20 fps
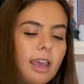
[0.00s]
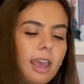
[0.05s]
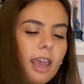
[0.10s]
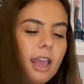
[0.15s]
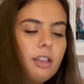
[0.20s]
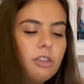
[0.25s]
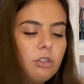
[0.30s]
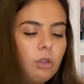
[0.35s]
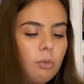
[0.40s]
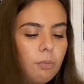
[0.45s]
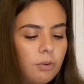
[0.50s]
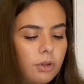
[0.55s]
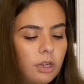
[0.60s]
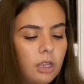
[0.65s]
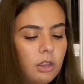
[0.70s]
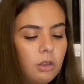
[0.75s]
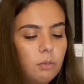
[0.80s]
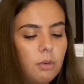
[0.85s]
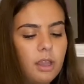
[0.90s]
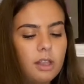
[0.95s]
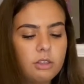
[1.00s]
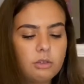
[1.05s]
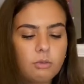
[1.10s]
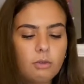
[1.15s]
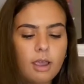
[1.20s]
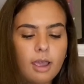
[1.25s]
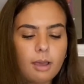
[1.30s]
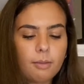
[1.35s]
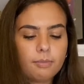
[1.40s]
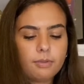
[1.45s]
it's so pretty the way it's
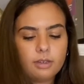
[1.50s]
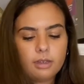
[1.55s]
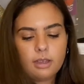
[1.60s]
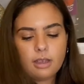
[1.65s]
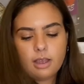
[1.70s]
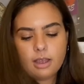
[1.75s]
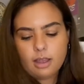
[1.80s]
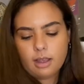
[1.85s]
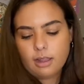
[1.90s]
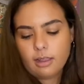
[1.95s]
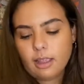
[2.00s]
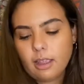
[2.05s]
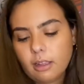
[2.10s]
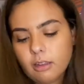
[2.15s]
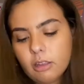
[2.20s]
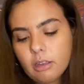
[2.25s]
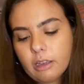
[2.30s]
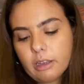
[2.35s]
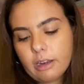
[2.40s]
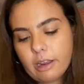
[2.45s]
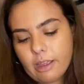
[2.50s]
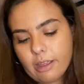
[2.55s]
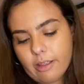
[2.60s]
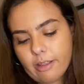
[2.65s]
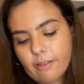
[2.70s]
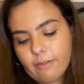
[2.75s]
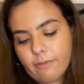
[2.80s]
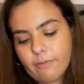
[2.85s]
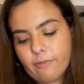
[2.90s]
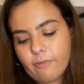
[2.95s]
wrapped. Like, look at it.
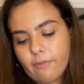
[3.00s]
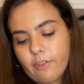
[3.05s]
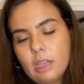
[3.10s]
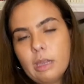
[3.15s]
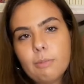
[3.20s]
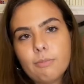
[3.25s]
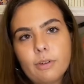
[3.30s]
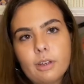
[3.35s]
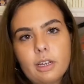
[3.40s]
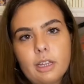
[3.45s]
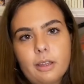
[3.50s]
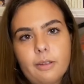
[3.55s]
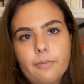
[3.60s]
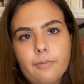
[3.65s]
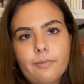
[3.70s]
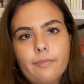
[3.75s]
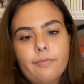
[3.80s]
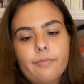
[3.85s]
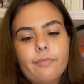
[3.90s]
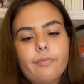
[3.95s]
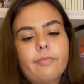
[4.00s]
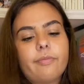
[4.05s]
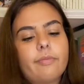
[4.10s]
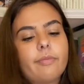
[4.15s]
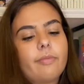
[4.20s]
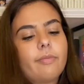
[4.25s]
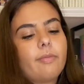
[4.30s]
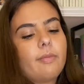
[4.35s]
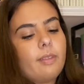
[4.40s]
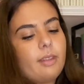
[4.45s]
Very pretty.
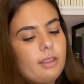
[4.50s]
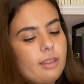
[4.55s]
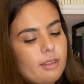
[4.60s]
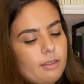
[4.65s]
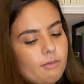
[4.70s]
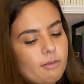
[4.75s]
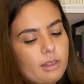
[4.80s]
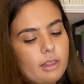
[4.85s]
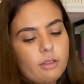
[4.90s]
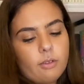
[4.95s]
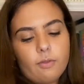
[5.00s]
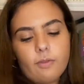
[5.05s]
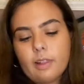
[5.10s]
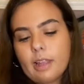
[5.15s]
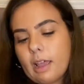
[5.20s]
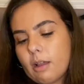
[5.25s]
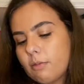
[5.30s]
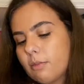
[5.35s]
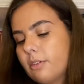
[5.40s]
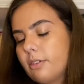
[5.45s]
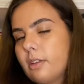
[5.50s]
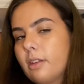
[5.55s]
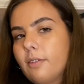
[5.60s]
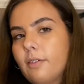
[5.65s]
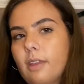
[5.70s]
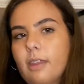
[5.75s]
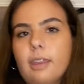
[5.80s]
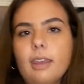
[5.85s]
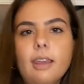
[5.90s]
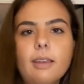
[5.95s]
With little flowers and
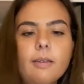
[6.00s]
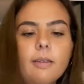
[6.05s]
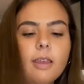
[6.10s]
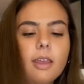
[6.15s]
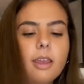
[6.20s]
everything.